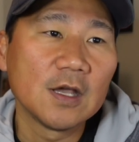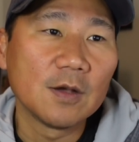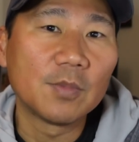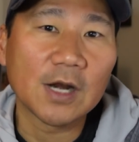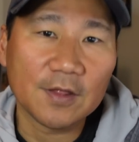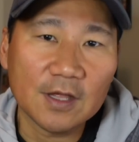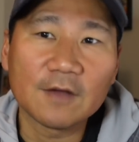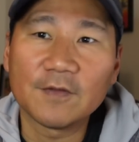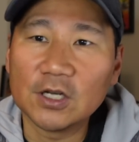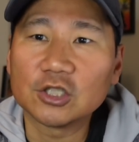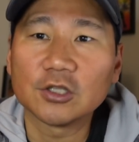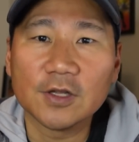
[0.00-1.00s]
But I think
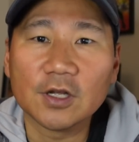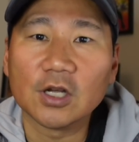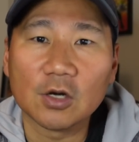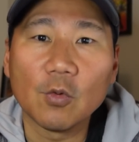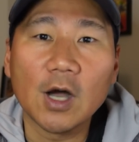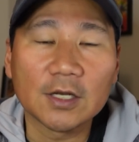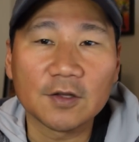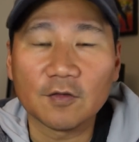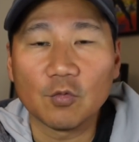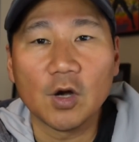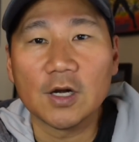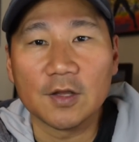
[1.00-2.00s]
eventually they're going to want this
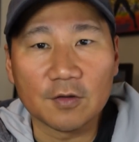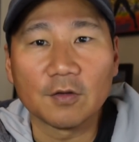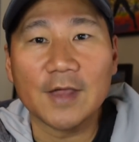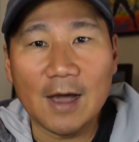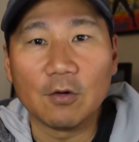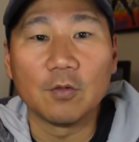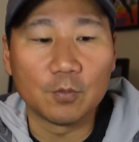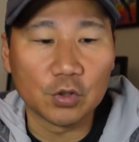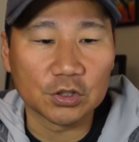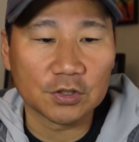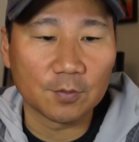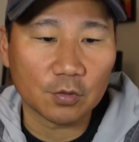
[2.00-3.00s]
one, and so that will
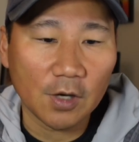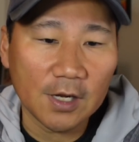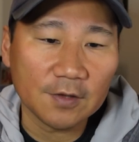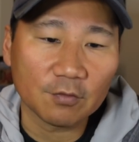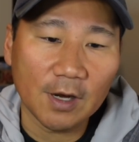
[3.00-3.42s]
push the price.